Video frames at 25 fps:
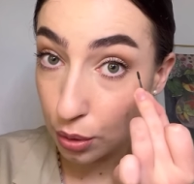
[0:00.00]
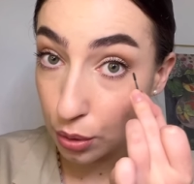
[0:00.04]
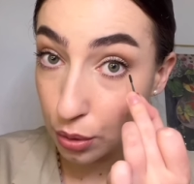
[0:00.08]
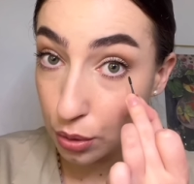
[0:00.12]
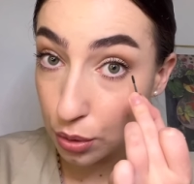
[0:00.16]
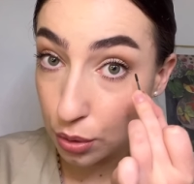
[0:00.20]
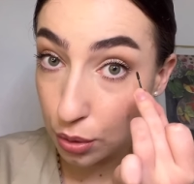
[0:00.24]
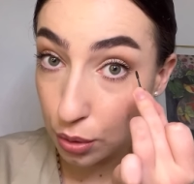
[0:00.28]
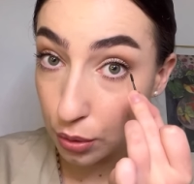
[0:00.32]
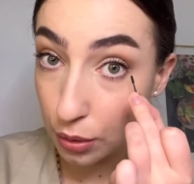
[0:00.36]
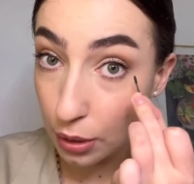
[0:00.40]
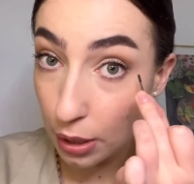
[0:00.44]

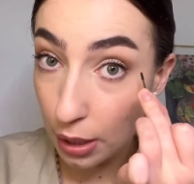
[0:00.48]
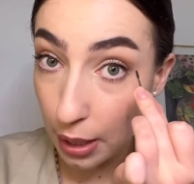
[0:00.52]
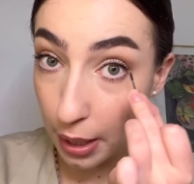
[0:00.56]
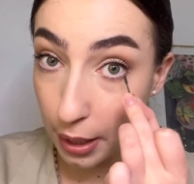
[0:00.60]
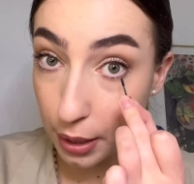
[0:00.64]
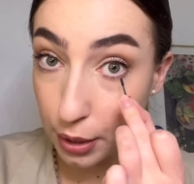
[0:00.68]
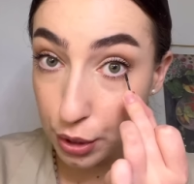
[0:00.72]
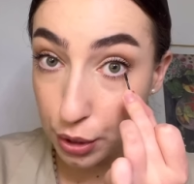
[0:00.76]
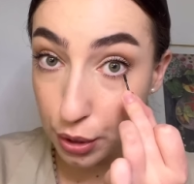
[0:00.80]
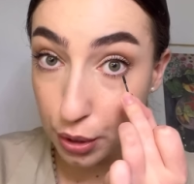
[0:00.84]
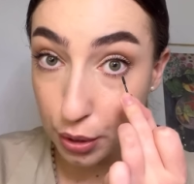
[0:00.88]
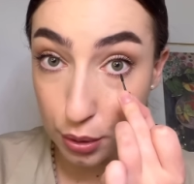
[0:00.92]
do the
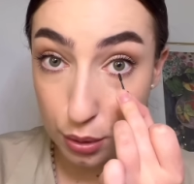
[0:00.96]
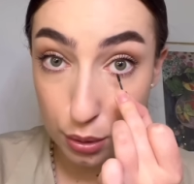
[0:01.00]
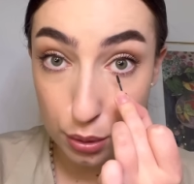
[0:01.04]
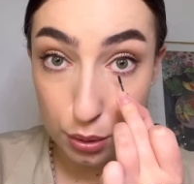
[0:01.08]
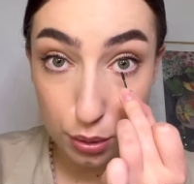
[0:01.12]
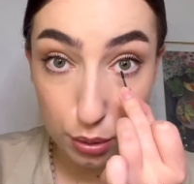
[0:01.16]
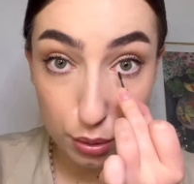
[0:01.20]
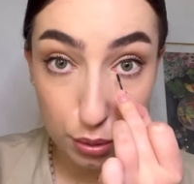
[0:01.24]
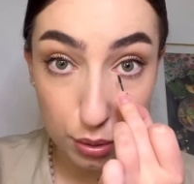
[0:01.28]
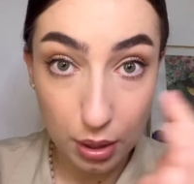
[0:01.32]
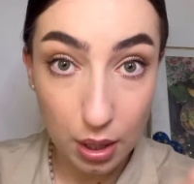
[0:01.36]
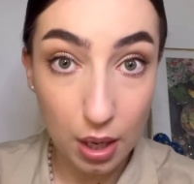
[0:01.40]
lashes
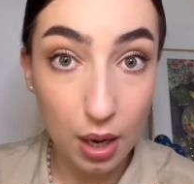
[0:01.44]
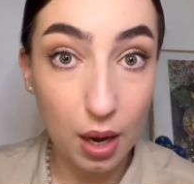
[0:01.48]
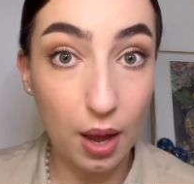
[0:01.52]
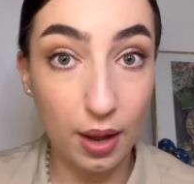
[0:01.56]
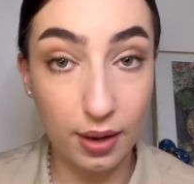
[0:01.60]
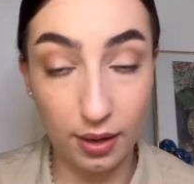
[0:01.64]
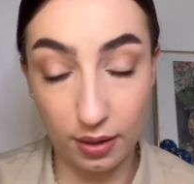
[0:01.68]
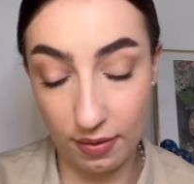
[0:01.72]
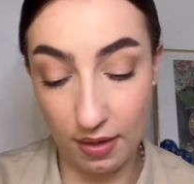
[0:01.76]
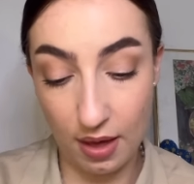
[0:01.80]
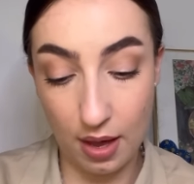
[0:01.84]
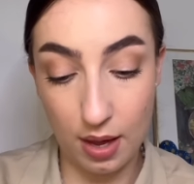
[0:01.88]

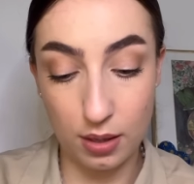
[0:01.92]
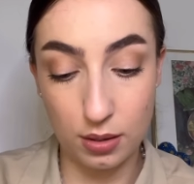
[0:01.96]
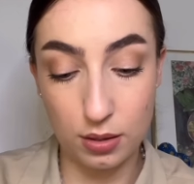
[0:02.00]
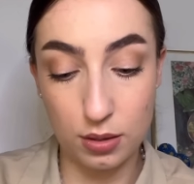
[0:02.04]
like that.